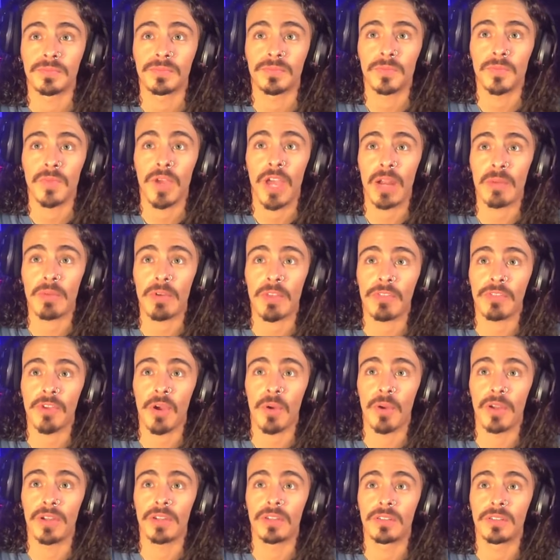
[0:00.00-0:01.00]
How do I throw
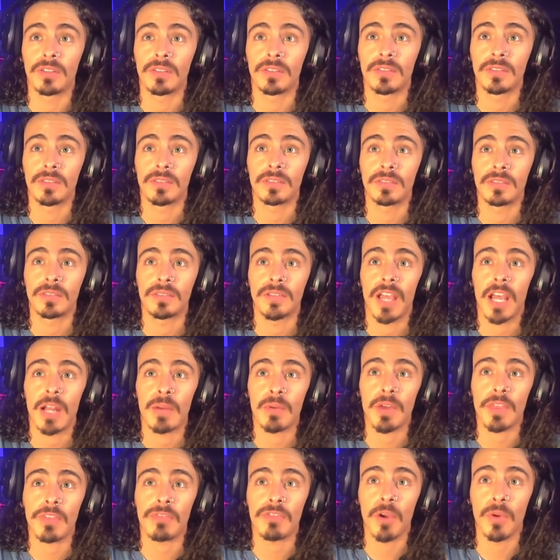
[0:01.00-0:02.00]
it? How do
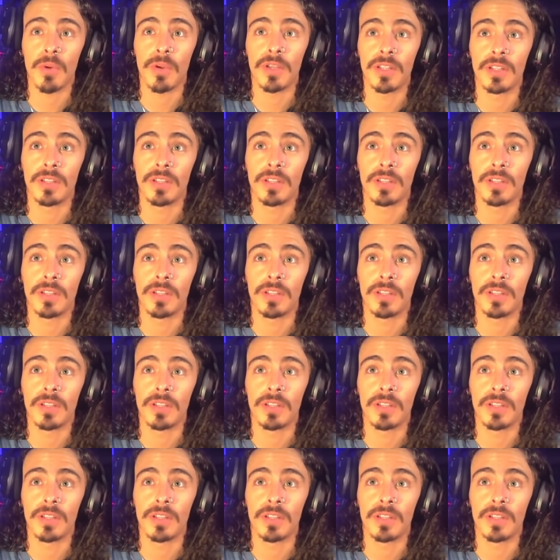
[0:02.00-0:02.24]
I throw it?